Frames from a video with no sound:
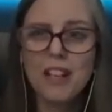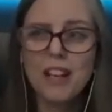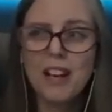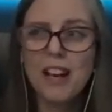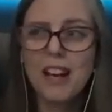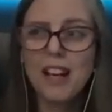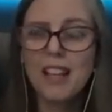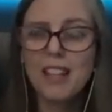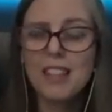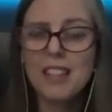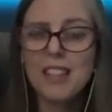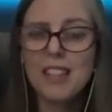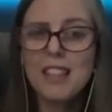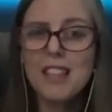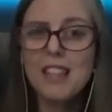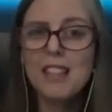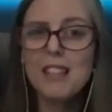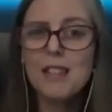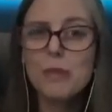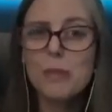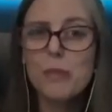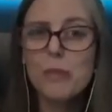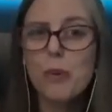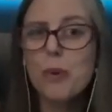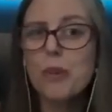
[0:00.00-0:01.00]
I think
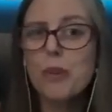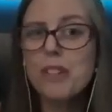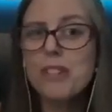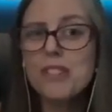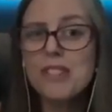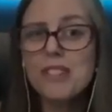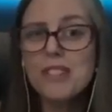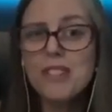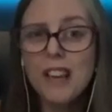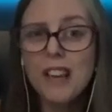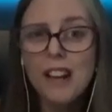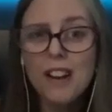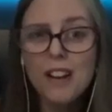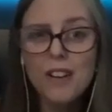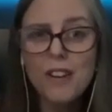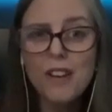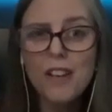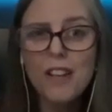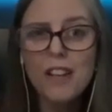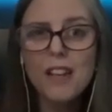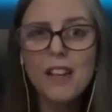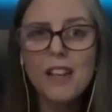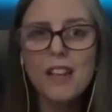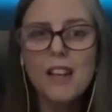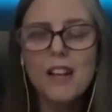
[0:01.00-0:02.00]
he's more
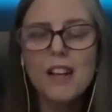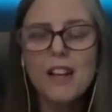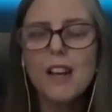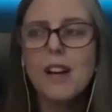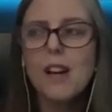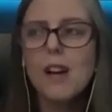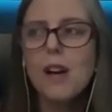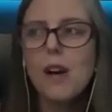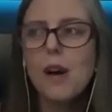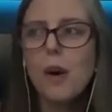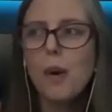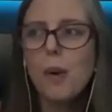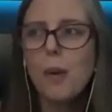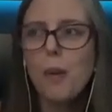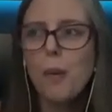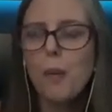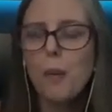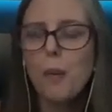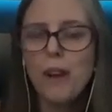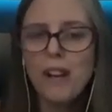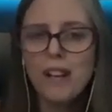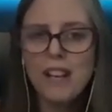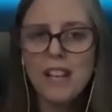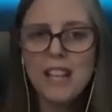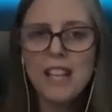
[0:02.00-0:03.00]
scary
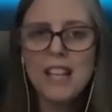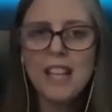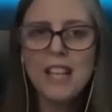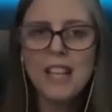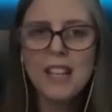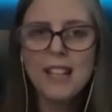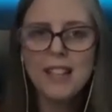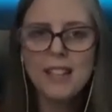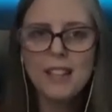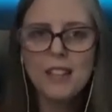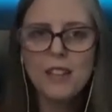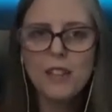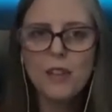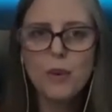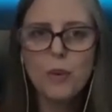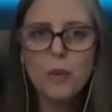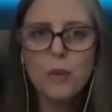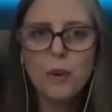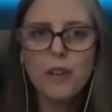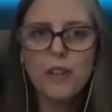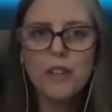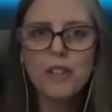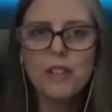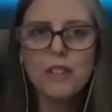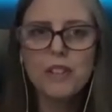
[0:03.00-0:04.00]
when he can get you
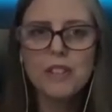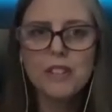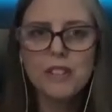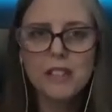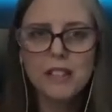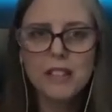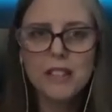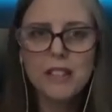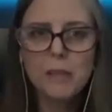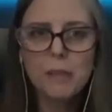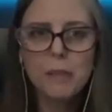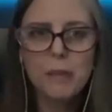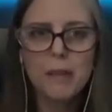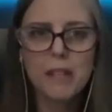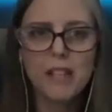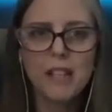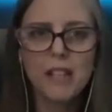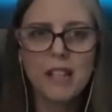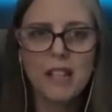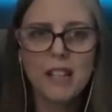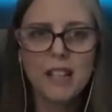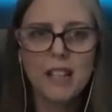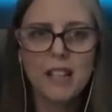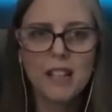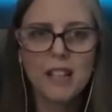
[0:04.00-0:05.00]
while you're
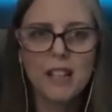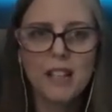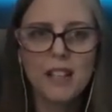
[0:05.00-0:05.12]
sleeping.